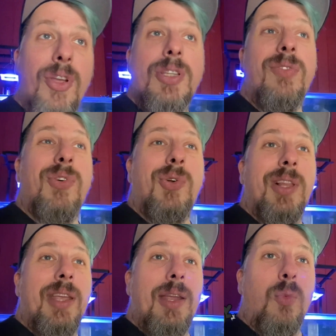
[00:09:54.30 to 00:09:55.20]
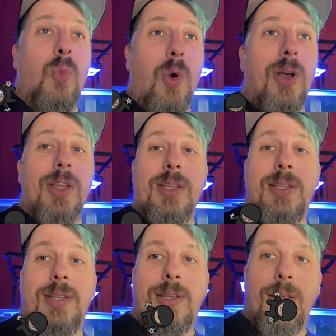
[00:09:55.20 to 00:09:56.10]
of all, it
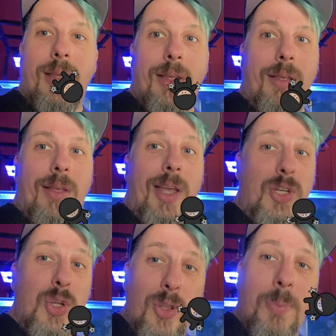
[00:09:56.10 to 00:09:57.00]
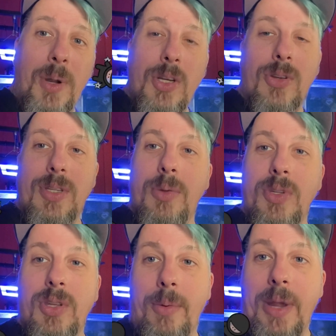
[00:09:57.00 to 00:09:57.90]
was a toothbrush because there was
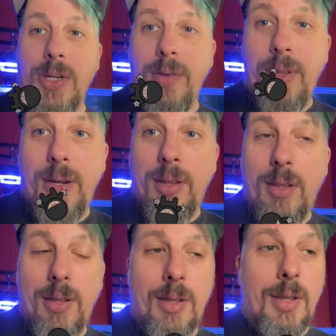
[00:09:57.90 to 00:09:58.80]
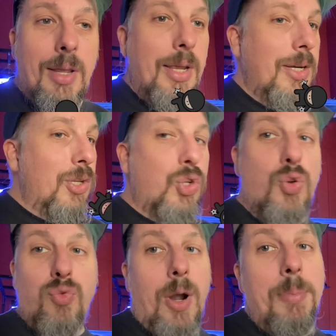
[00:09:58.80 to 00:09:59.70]
so much of it. the
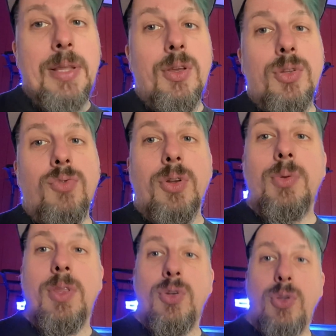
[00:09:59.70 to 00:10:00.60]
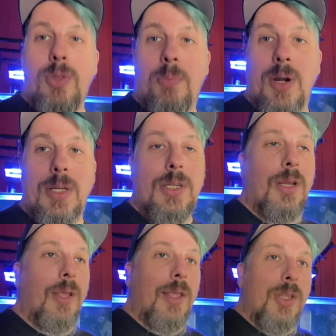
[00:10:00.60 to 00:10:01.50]
scrubbing those rocks with a toothbrush,
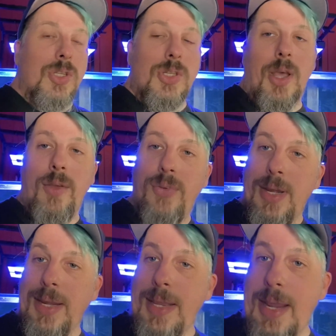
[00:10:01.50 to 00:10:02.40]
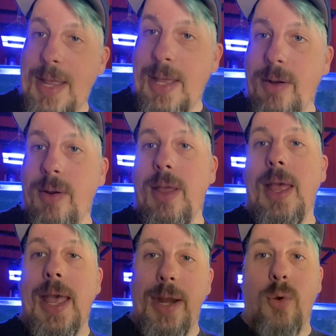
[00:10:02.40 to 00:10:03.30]
siphoning it out
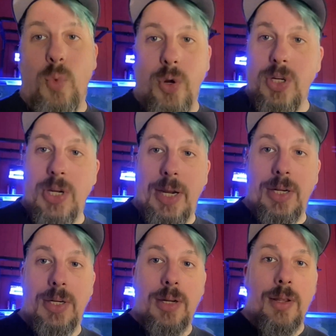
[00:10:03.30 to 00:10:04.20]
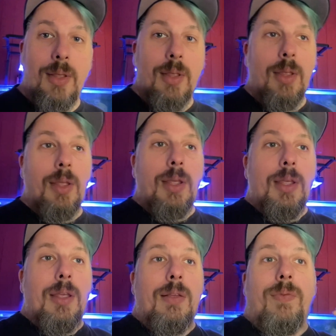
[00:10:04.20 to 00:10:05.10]
at a water change.
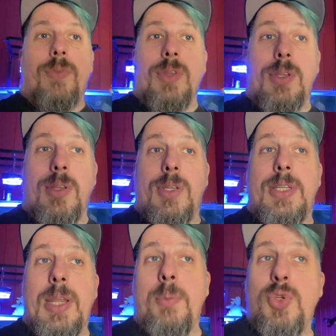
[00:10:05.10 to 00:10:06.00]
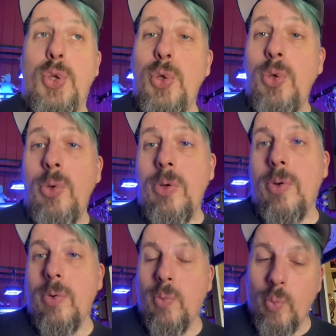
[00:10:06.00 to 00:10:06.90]
Step 2
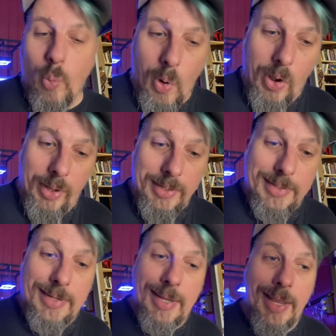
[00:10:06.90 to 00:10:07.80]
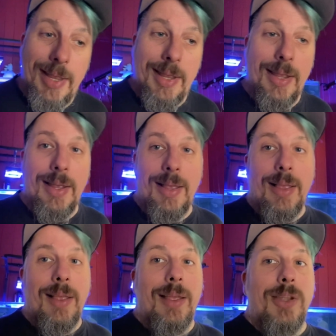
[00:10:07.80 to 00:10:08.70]
was
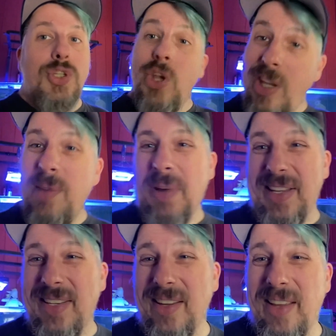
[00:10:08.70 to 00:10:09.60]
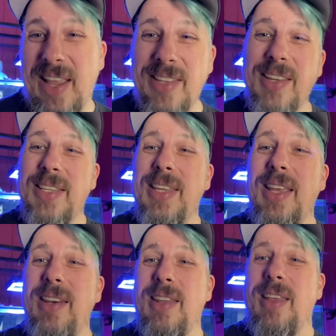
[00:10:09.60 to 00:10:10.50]
turkey baster. As I
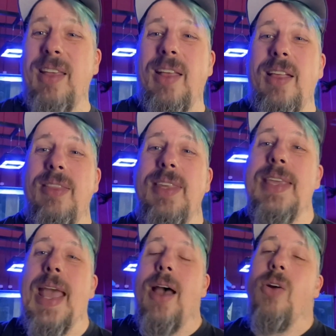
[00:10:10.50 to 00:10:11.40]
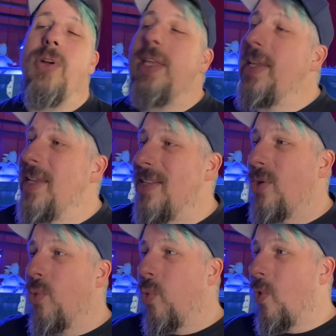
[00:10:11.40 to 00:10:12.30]
said, the algae is
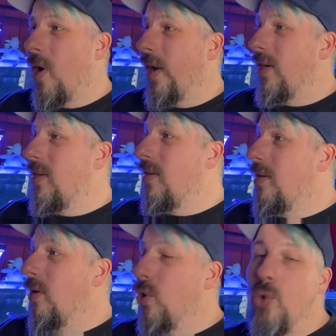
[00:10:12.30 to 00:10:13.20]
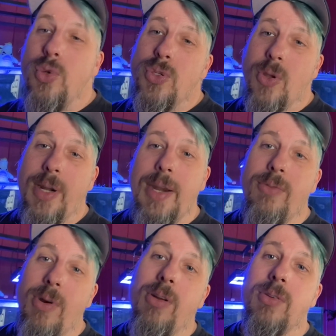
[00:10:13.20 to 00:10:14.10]
quite loose on our
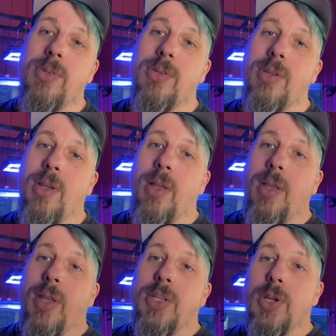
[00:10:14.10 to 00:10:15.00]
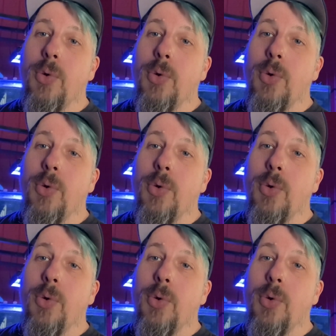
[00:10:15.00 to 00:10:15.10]
rocks, so